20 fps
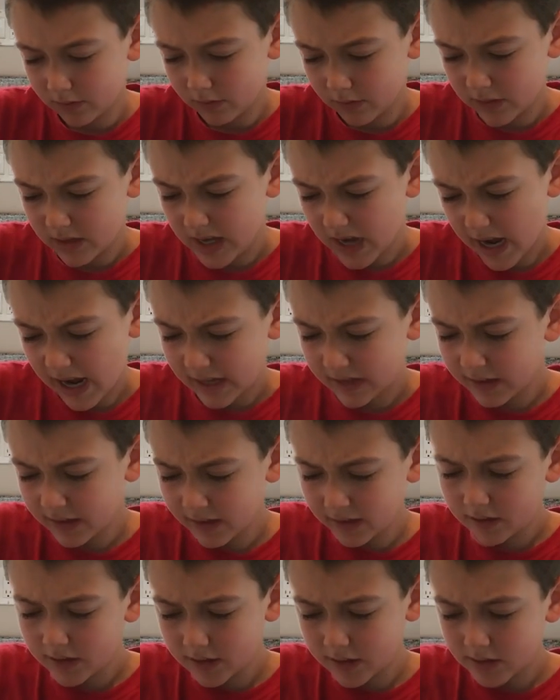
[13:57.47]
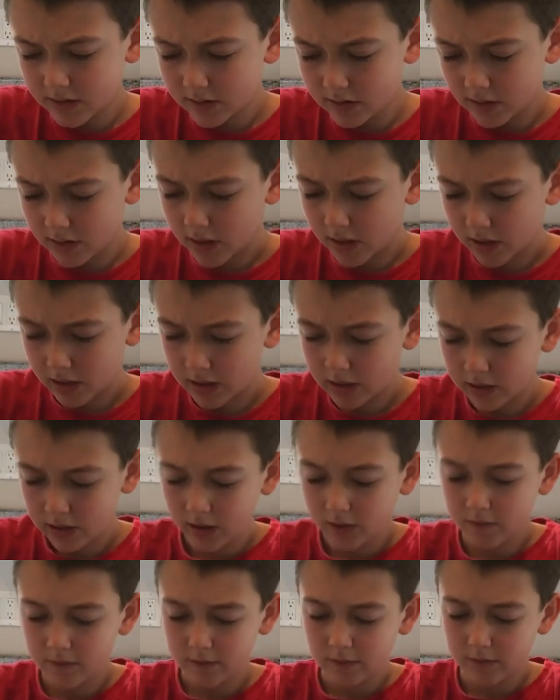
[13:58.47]
Yeah, I think this is good.
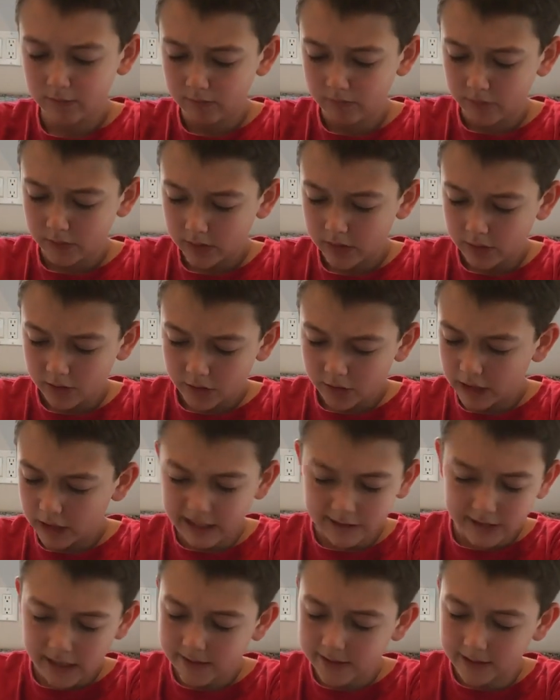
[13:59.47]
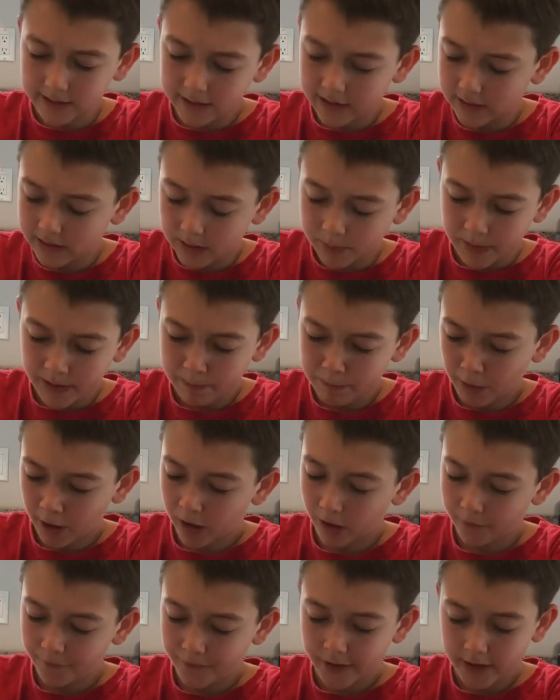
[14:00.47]
It doesn't need to be
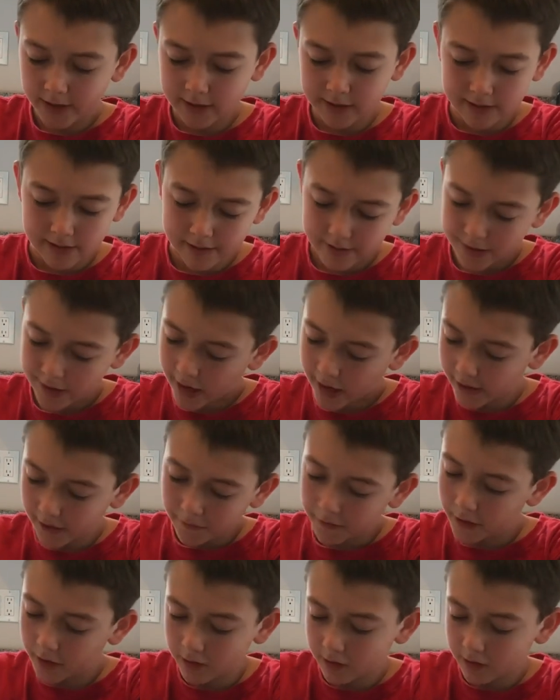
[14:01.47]
perfect. None of your